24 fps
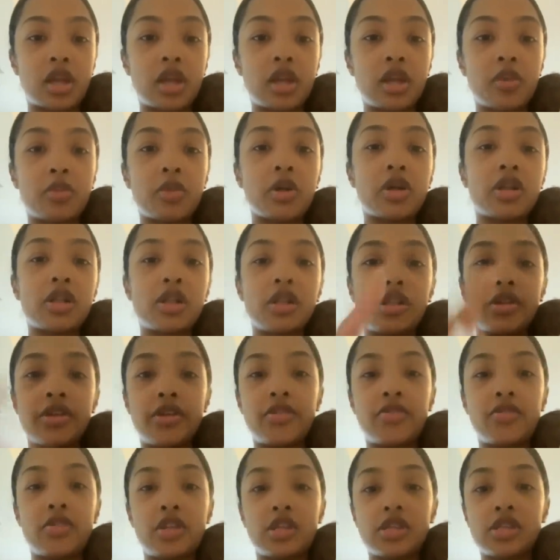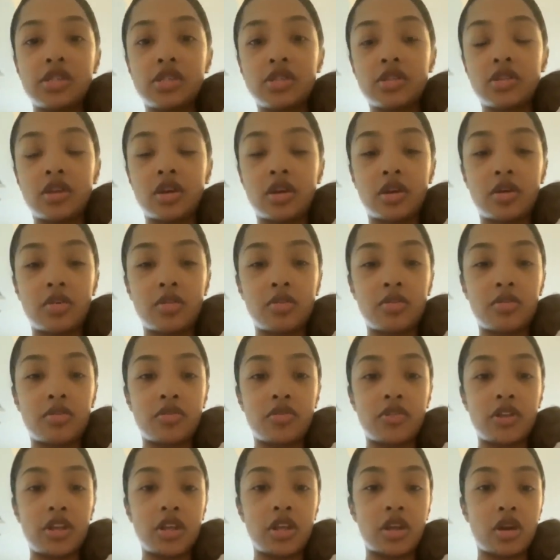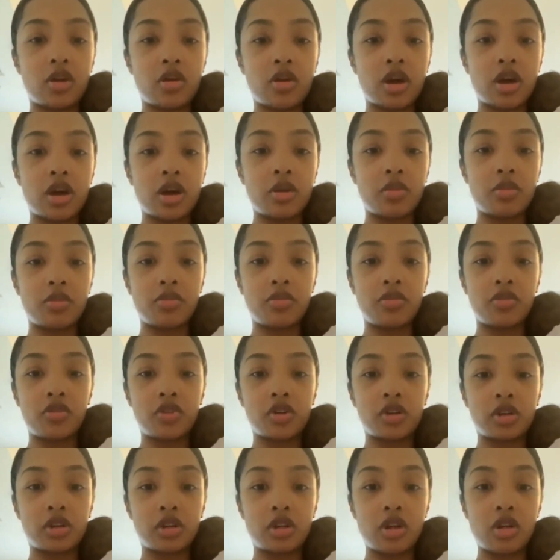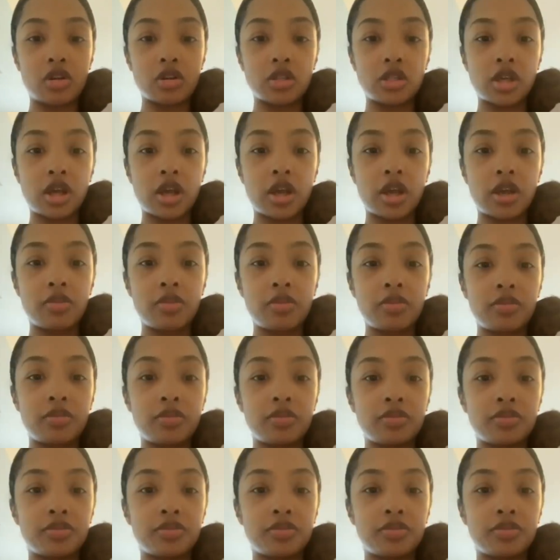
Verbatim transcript: And I'm going to leave this um, video up for a long time.